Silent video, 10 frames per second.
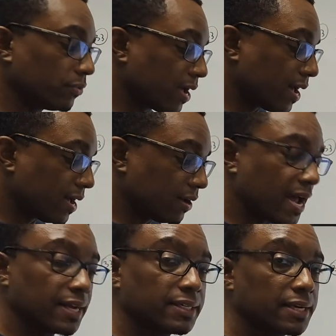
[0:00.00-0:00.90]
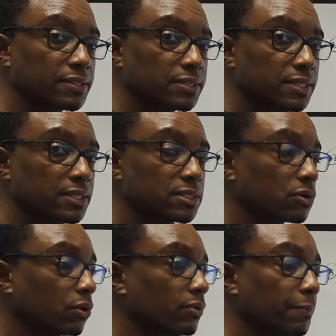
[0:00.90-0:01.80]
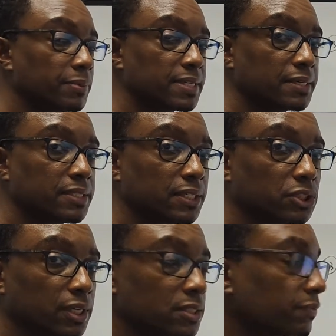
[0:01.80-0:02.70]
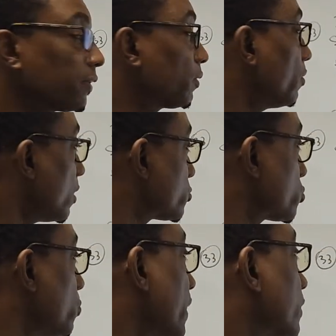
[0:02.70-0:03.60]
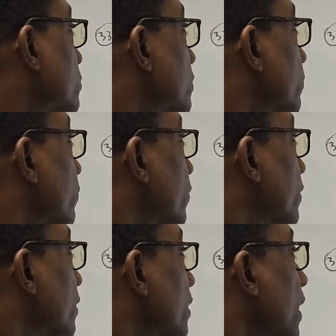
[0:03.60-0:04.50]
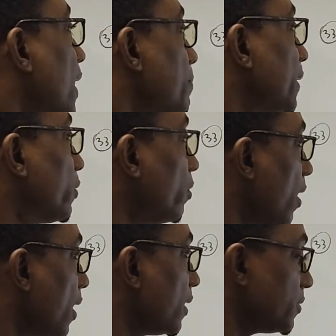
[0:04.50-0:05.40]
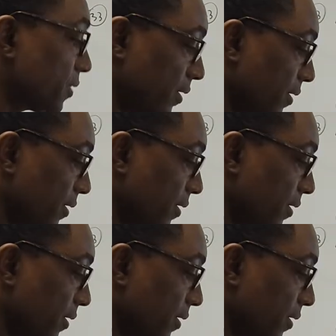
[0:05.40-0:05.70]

identities or representations for cos 2x. And because